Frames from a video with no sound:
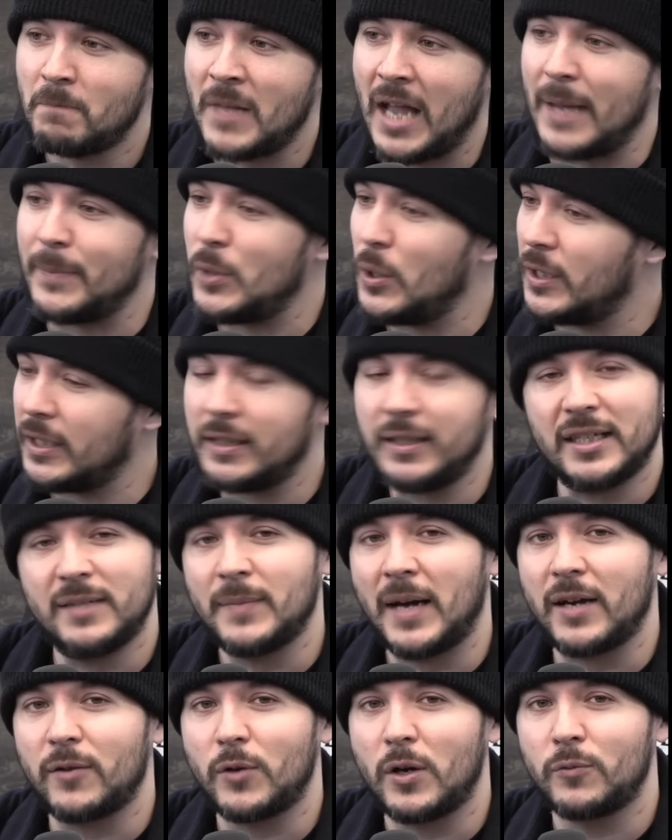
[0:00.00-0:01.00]
I'm going to clean
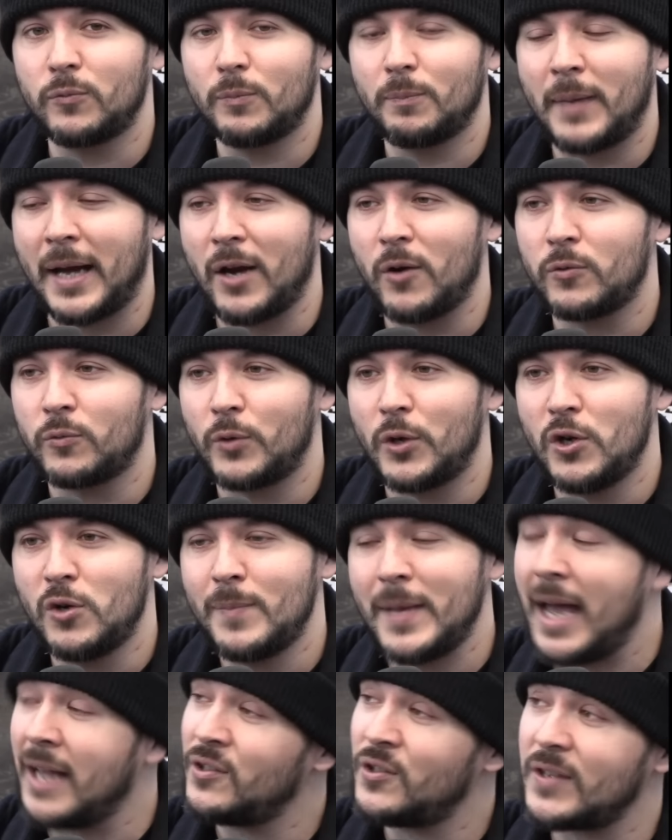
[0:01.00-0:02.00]
my own, my own
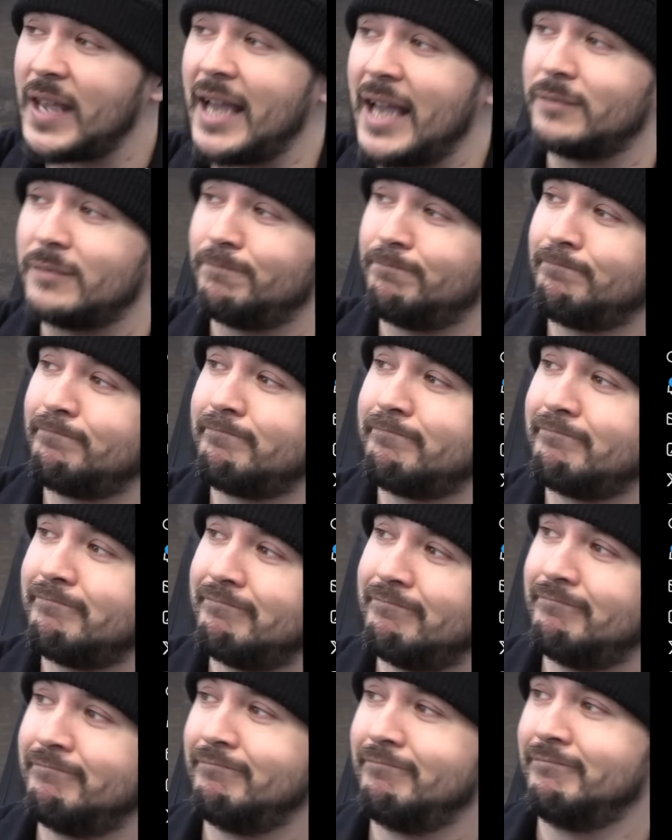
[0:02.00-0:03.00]
room and skate.
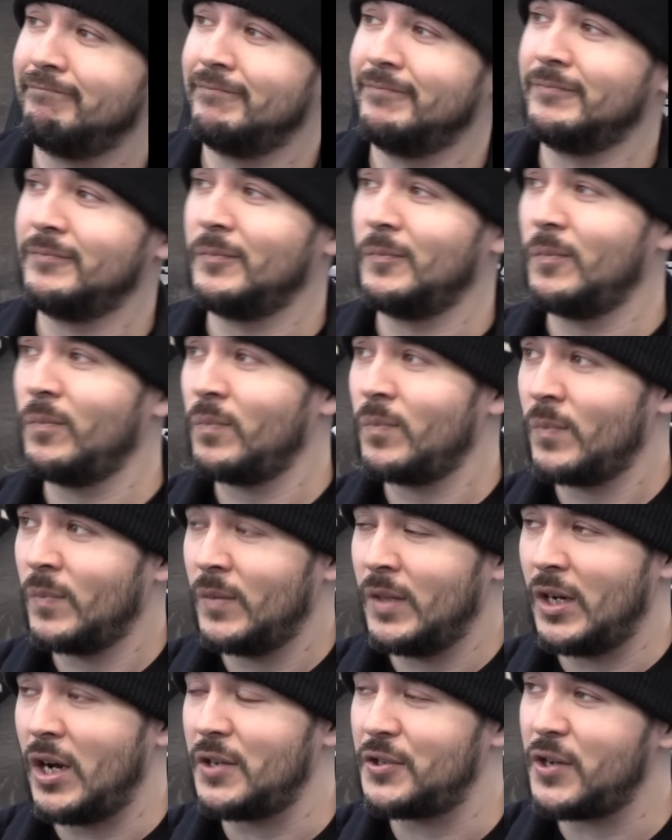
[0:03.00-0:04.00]

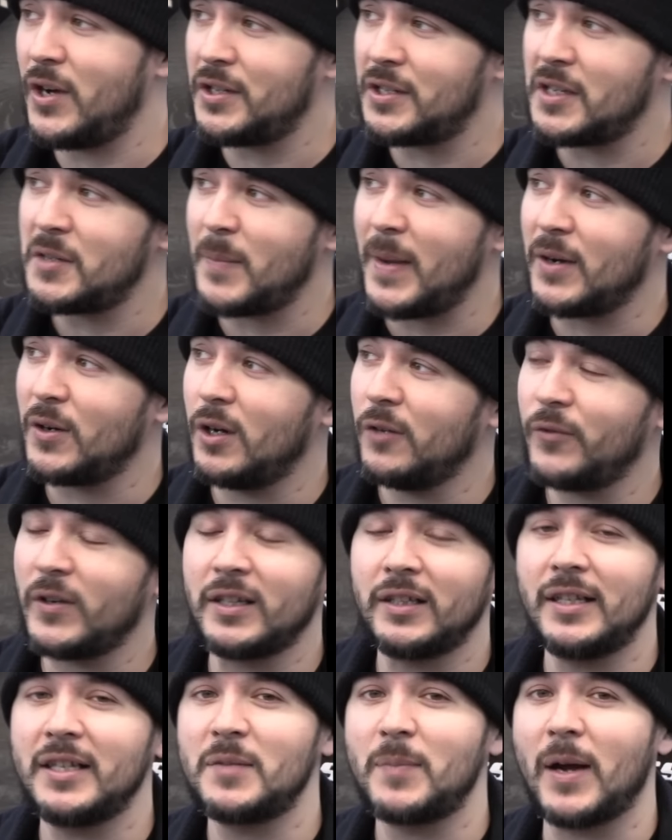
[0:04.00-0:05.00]
And all serious says, my girlfriend
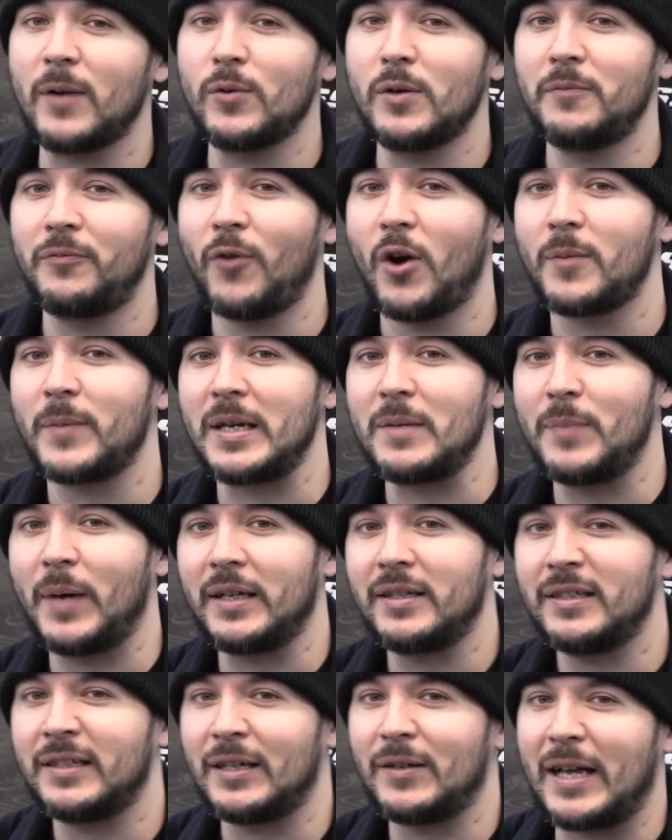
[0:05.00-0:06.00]
cleans my room for me, but
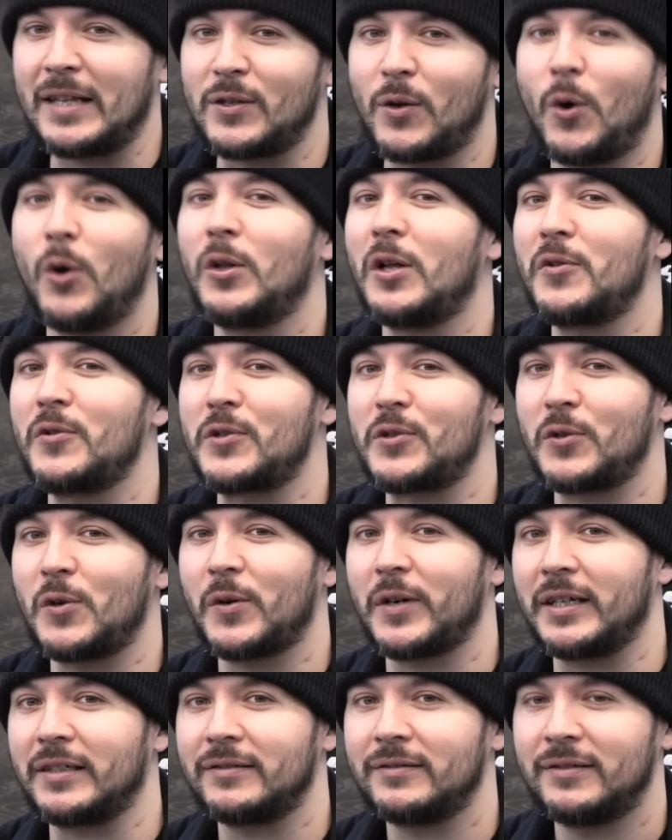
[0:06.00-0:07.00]
you know, that's a whole other
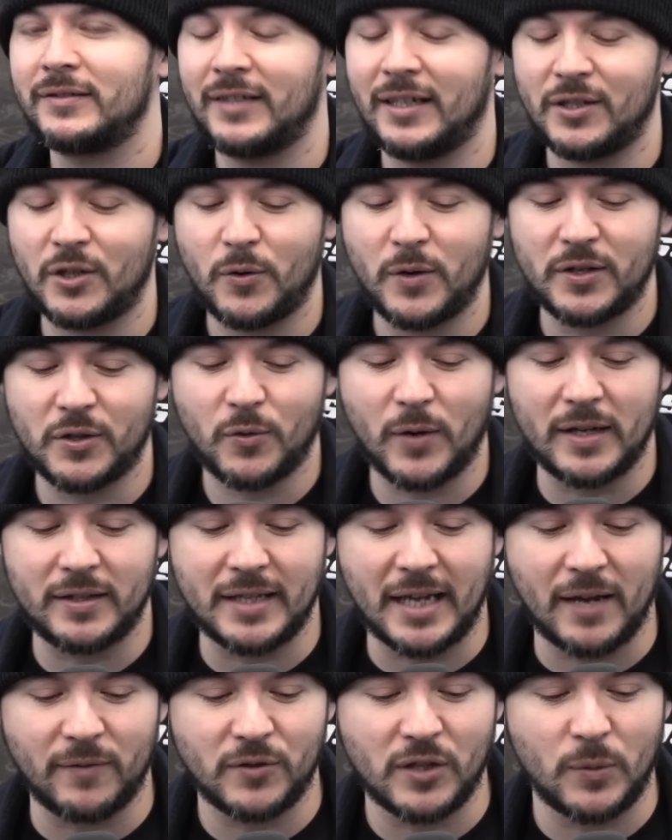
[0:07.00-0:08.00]
story. It's always great to
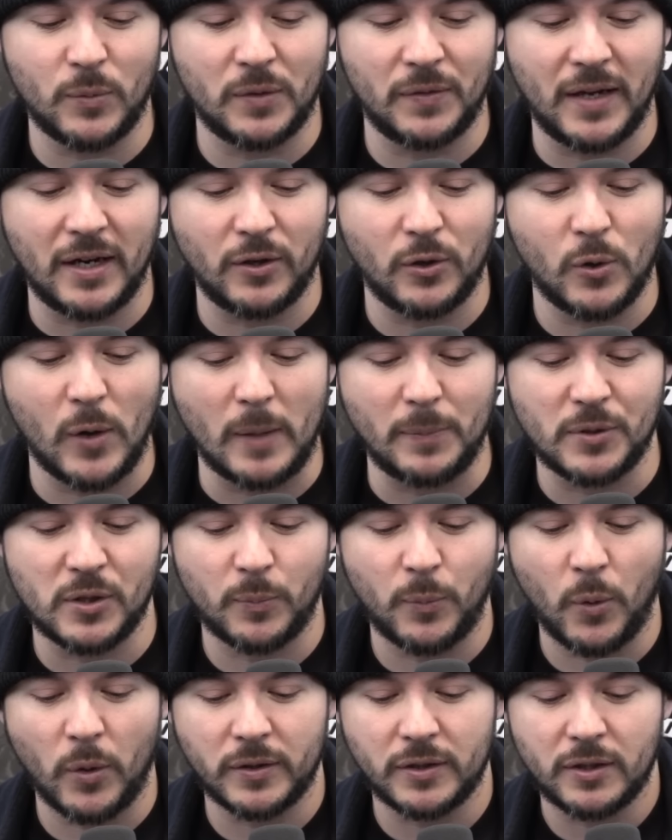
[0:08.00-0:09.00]
have someone there who helps
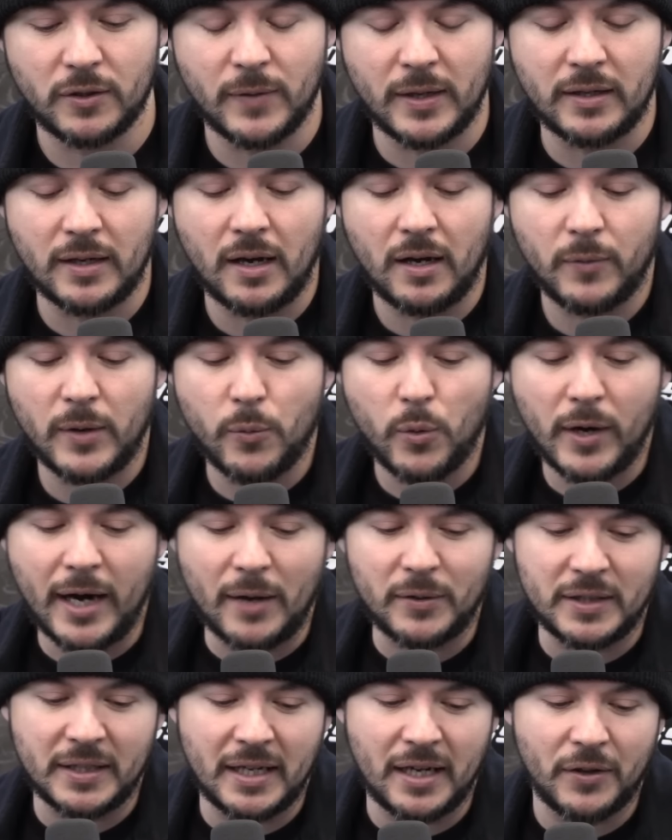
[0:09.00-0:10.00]
support you, and uh, we work out
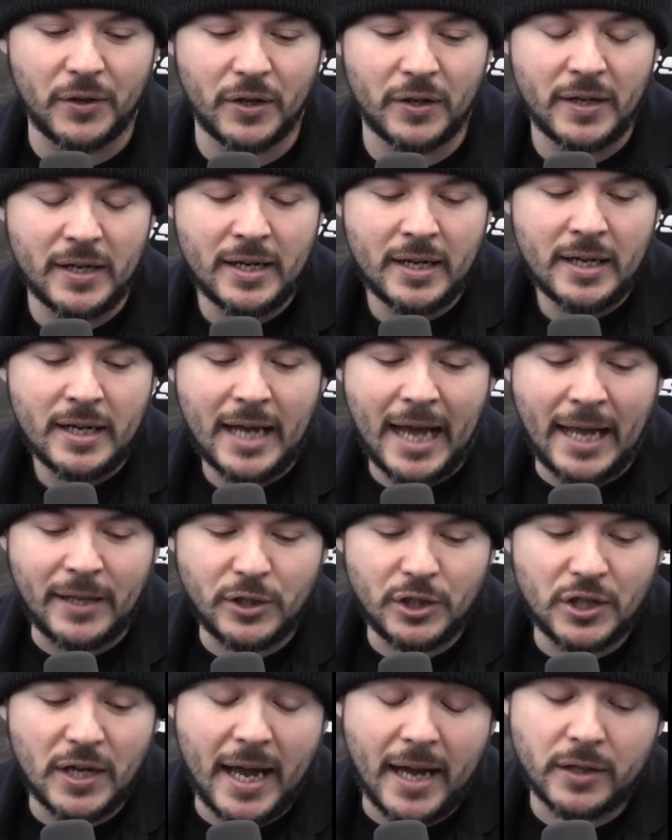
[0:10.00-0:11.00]
together. And
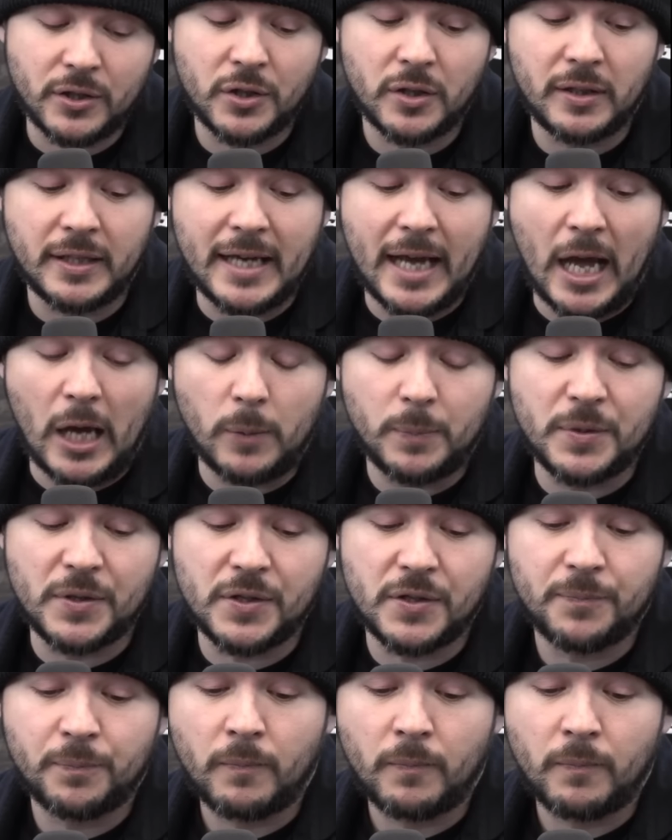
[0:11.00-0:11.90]
she actually helps.